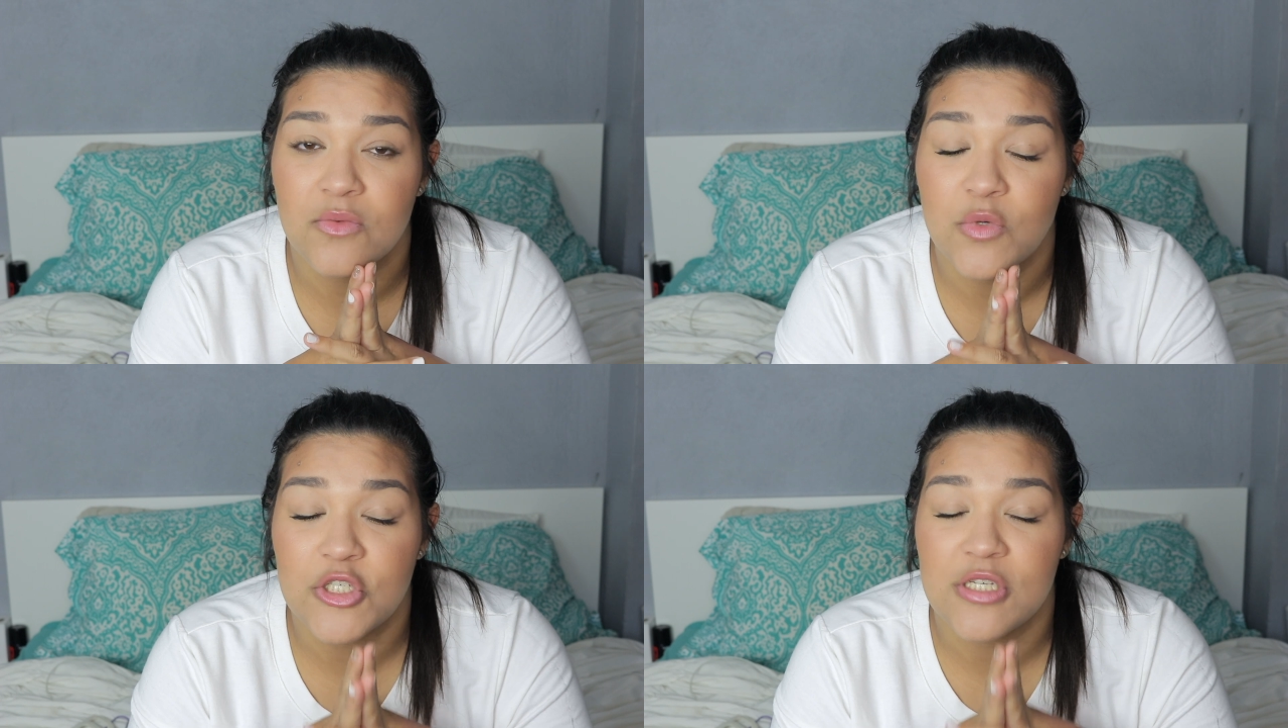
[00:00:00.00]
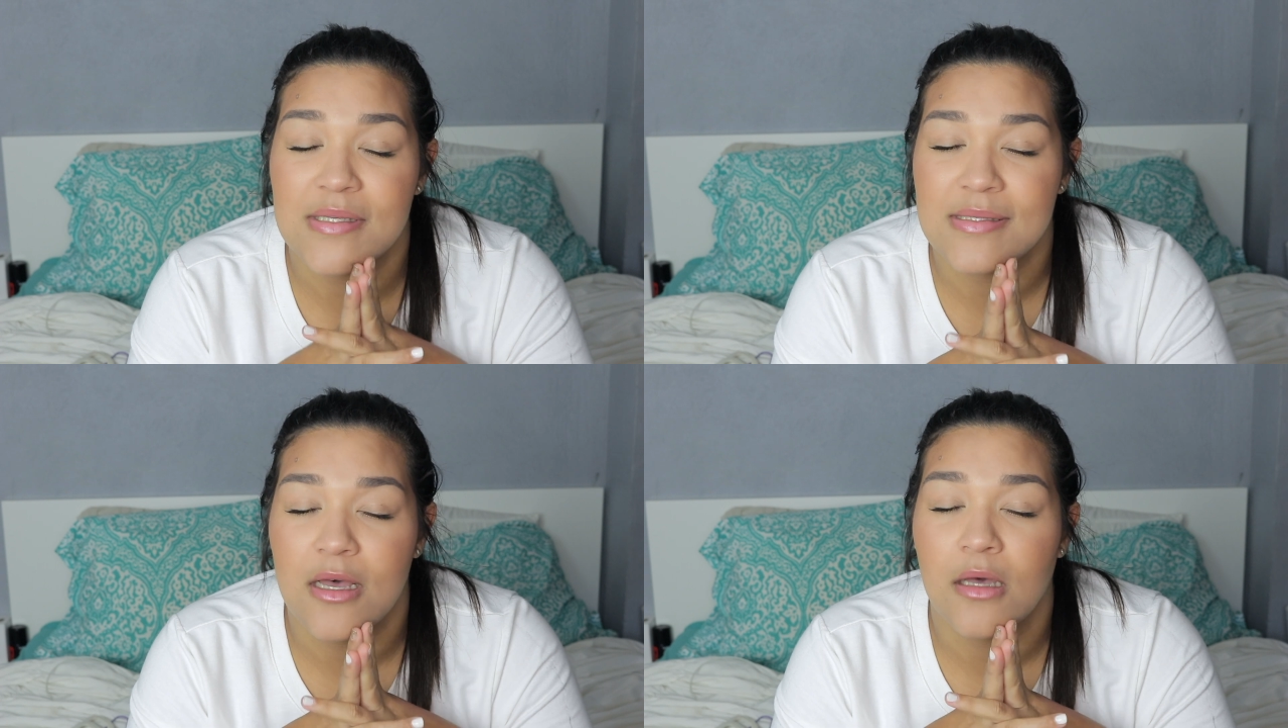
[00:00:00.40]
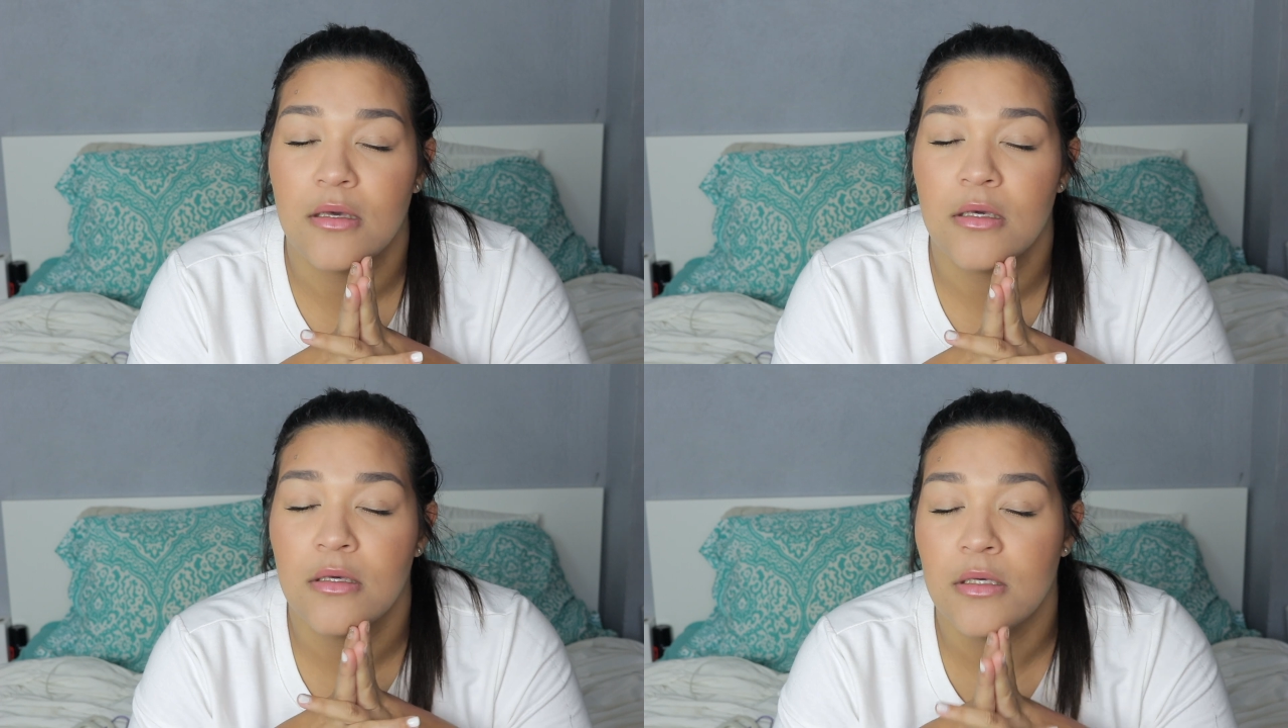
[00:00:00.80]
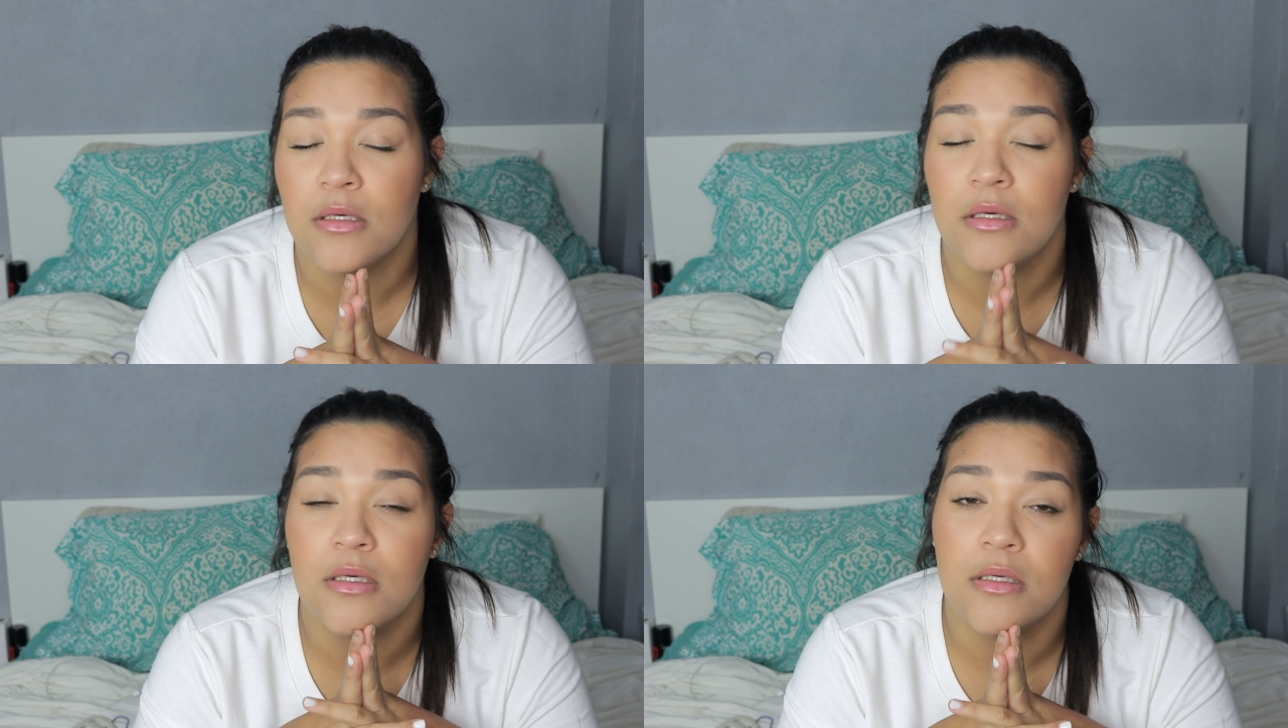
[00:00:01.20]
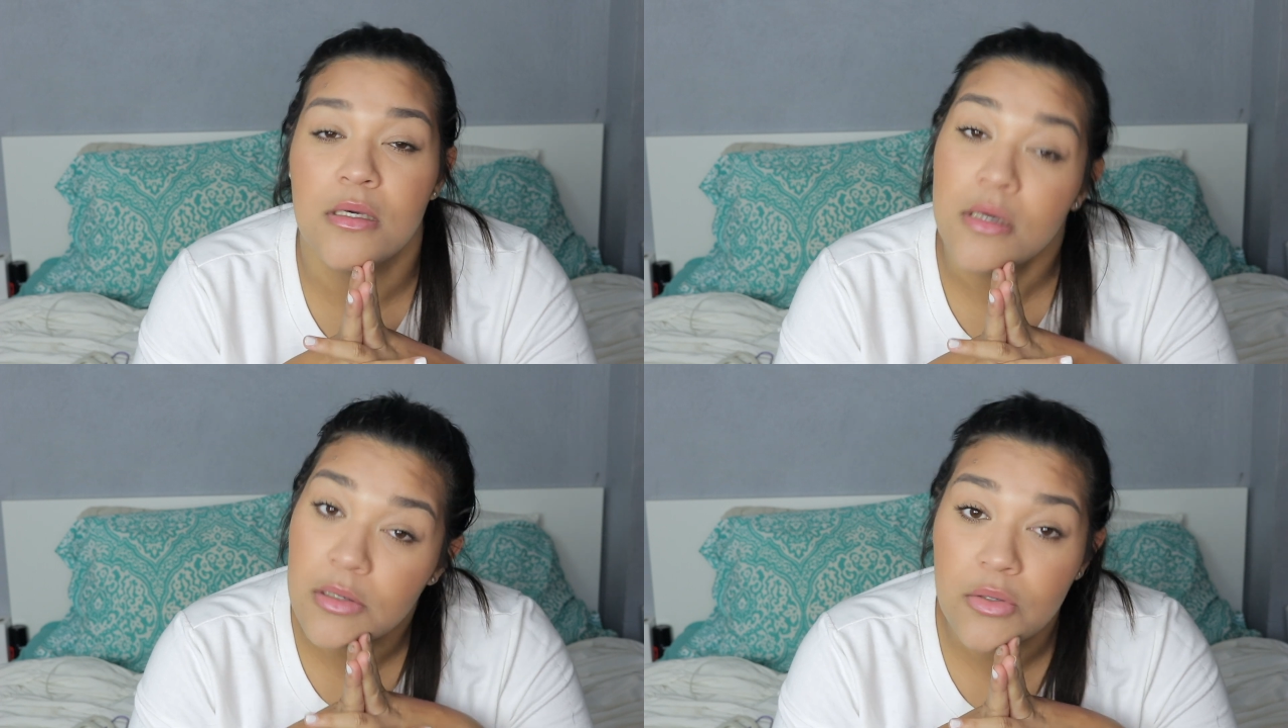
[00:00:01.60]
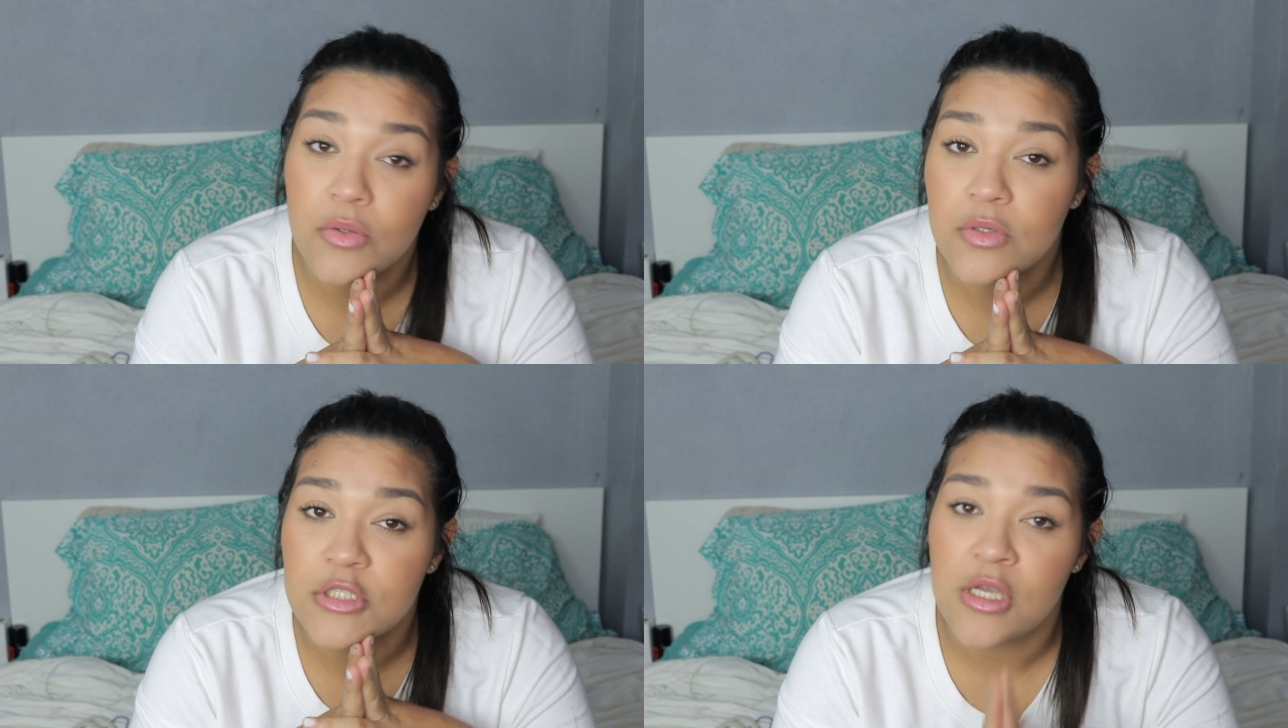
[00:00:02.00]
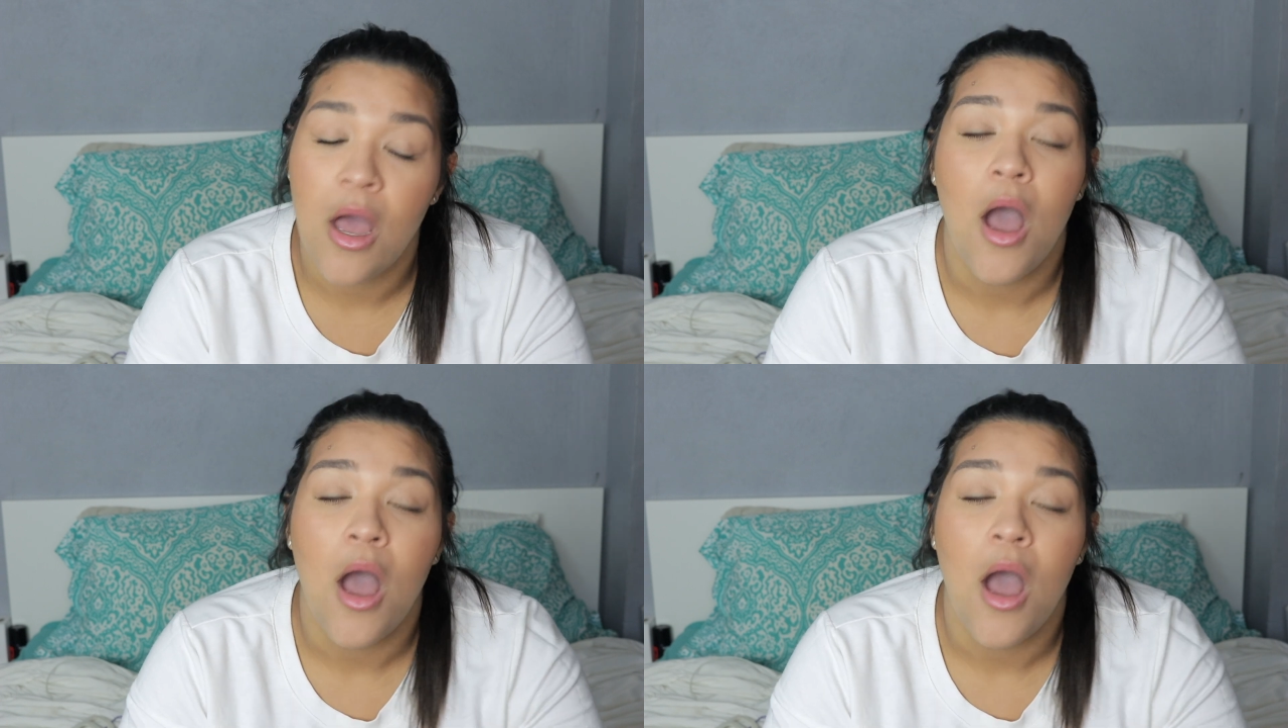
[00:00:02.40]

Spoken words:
which is a huge